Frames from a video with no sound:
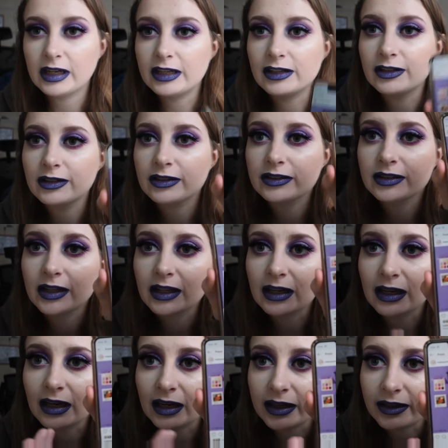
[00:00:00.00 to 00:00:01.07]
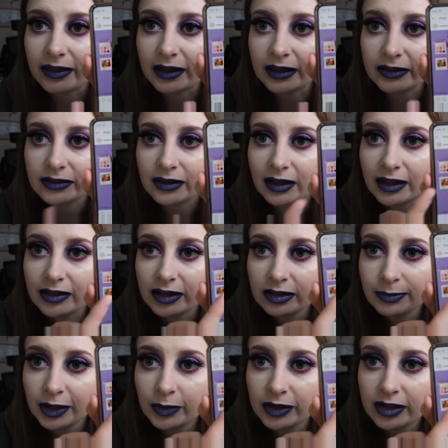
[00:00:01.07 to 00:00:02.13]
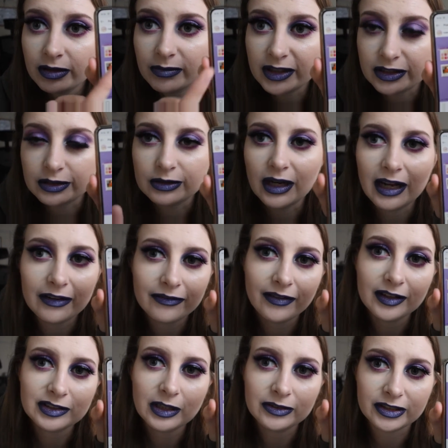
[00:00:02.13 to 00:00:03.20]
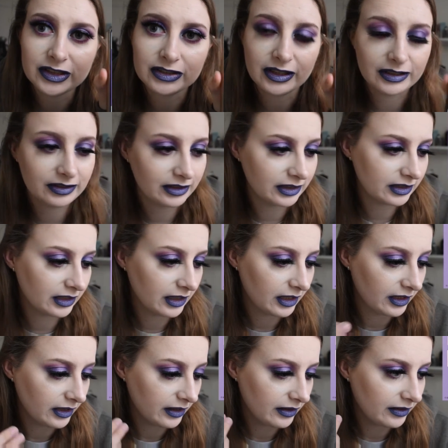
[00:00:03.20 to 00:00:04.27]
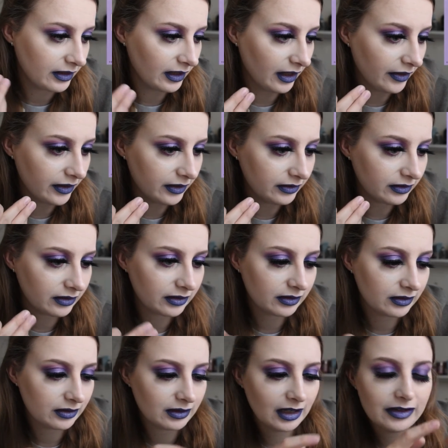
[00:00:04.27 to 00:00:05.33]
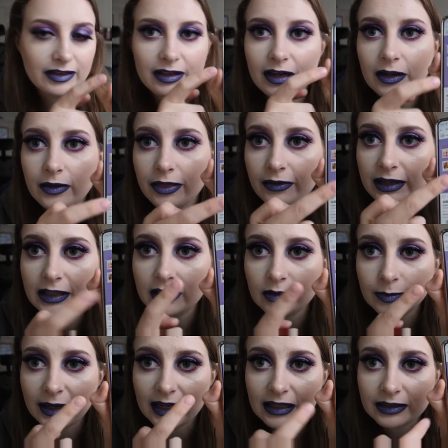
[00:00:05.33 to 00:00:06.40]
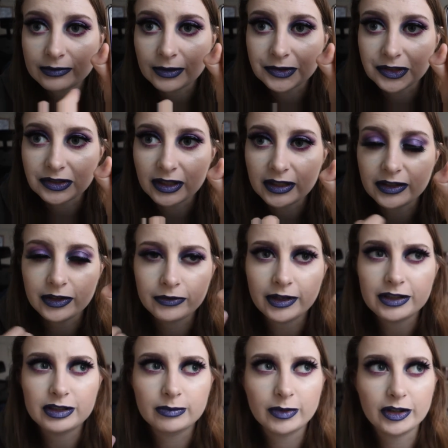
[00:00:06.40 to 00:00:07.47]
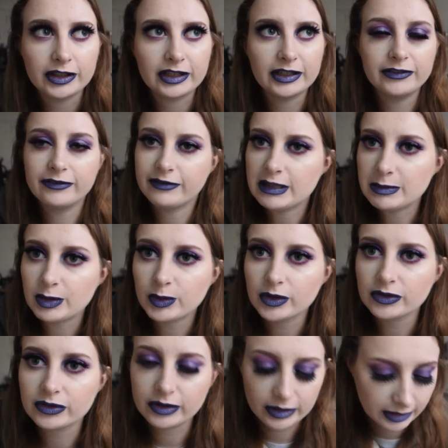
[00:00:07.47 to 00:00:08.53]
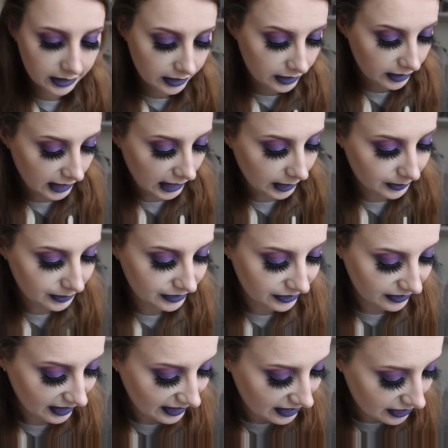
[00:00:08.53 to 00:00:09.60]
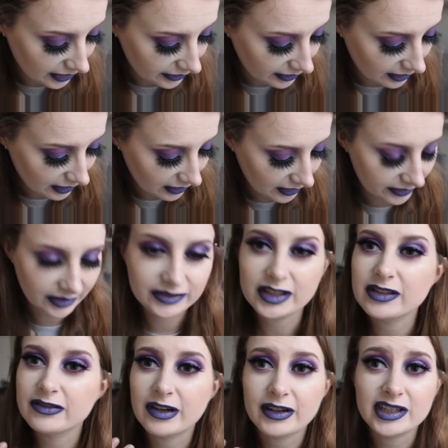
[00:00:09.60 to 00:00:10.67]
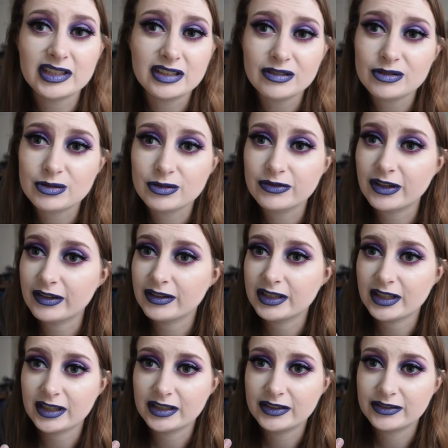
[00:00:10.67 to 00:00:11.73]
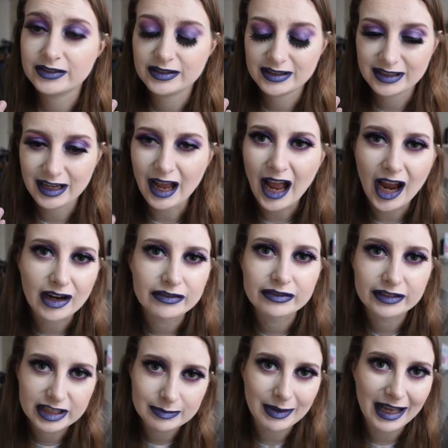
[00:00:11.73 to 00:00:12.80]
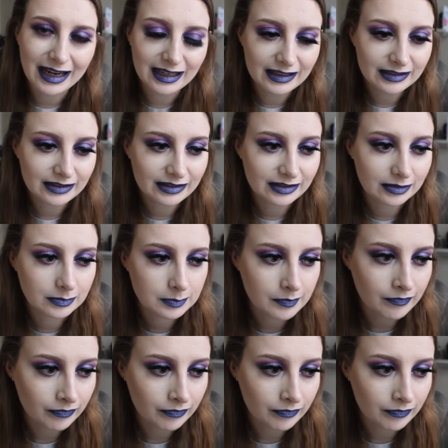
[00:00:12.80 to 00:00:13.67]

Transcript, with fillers: And it looks like this, like this big one in the middle. At first I was interested. The others, like the three little palettes around the side, the Rachel, Monica and Phoebe ones, I wasn't that interested in because they're just very neutral, very kind of average palettes